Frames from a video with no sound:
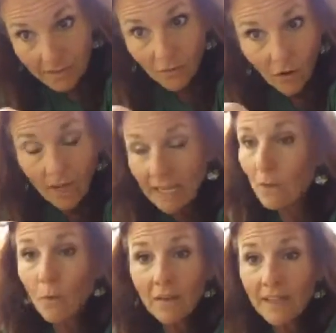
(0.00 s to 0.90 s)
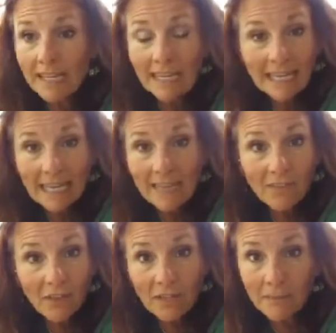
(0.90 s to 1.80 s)
go anywhere they can get in,
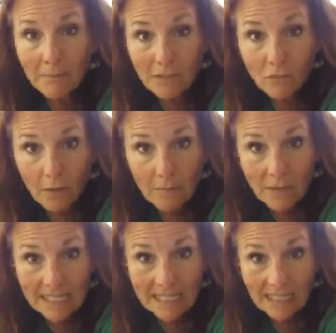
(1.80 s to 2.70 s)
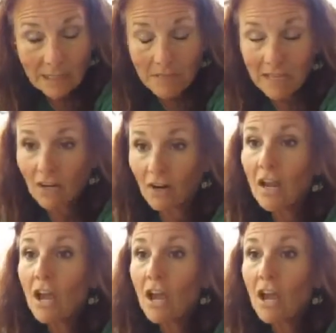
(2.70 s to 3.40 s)
they're going to be growing mycelium in there.